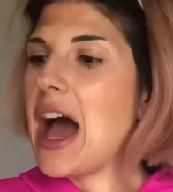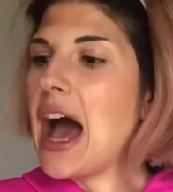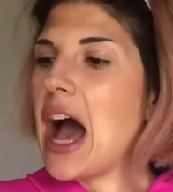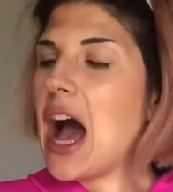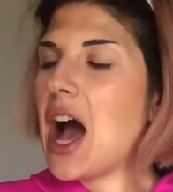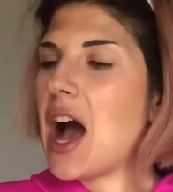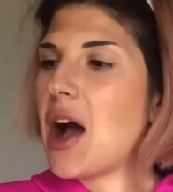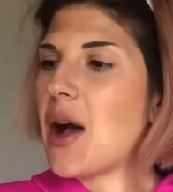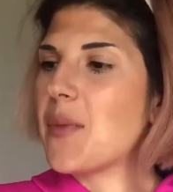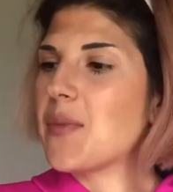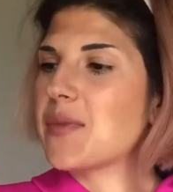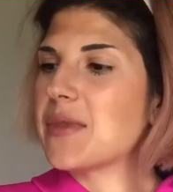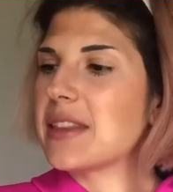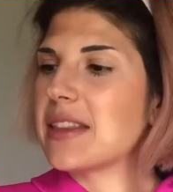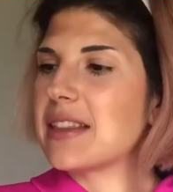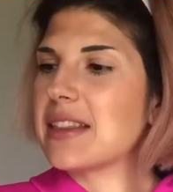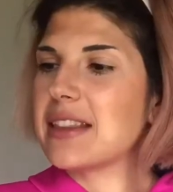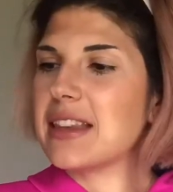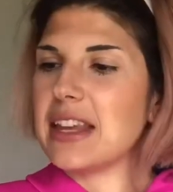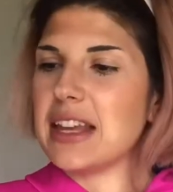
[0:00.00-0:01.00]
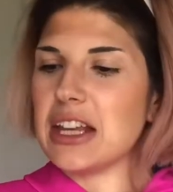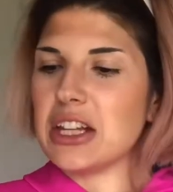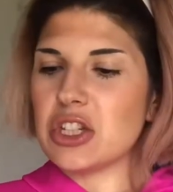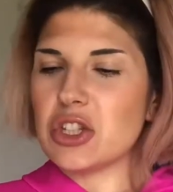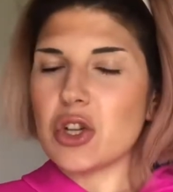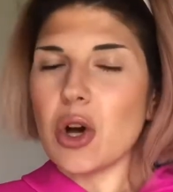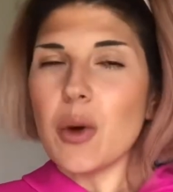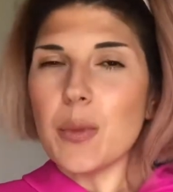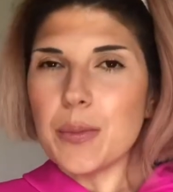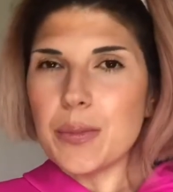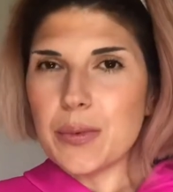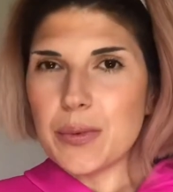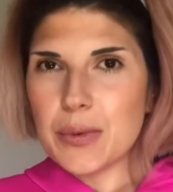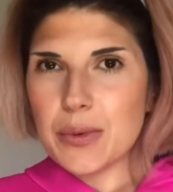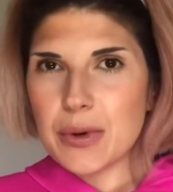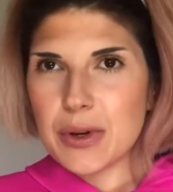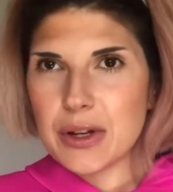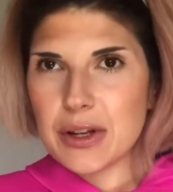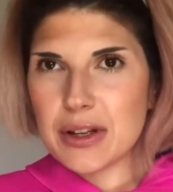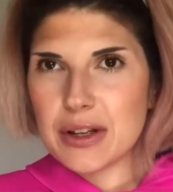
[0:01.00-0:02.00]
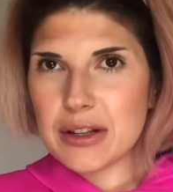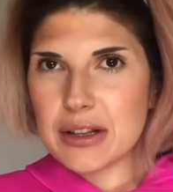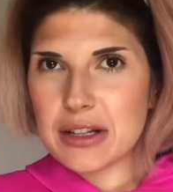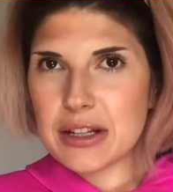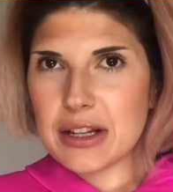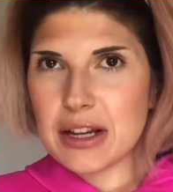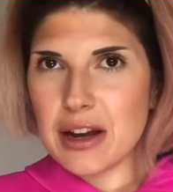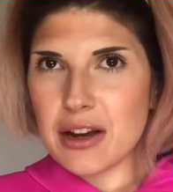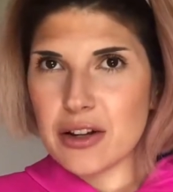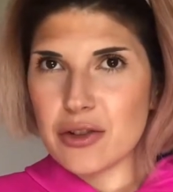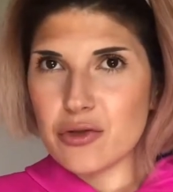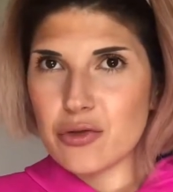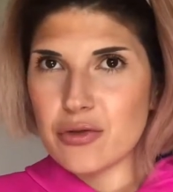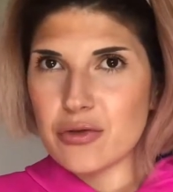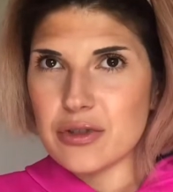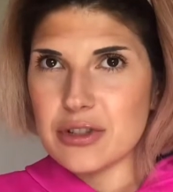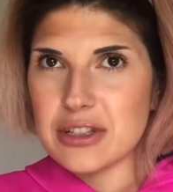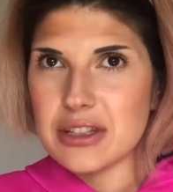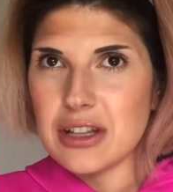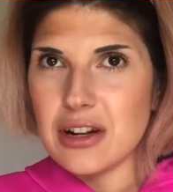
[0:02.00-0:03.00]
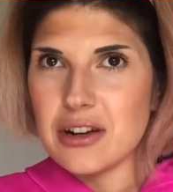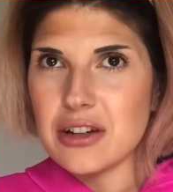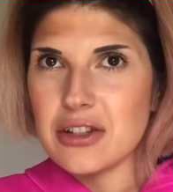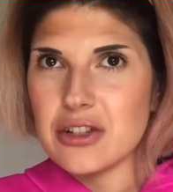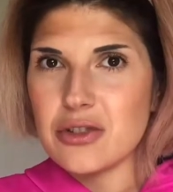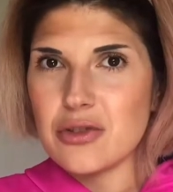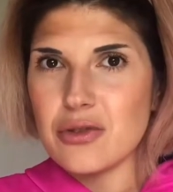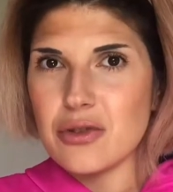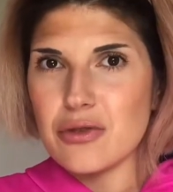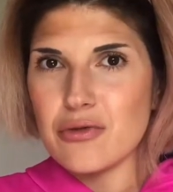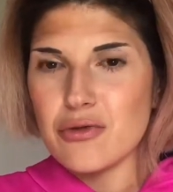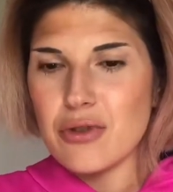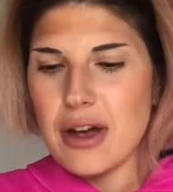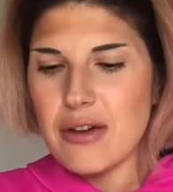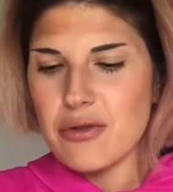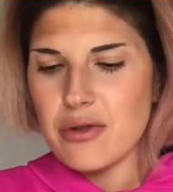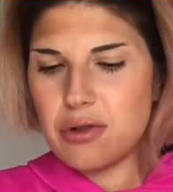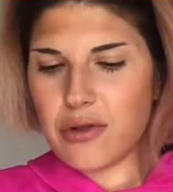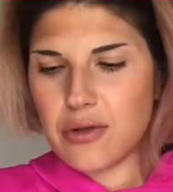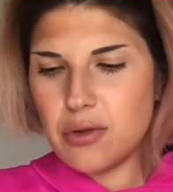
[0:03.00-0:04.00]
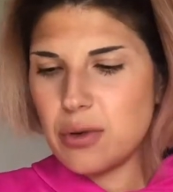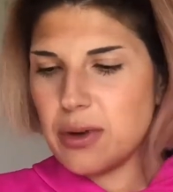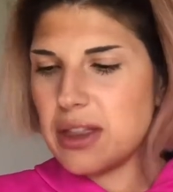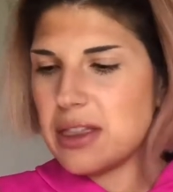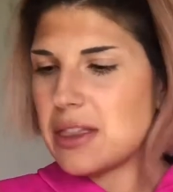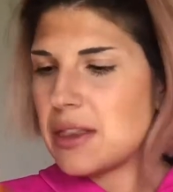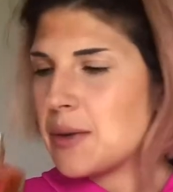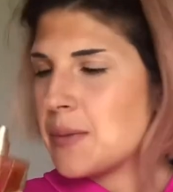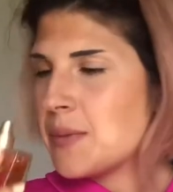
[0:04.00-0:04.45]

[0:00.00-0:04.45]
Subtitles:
The top starts to unravel with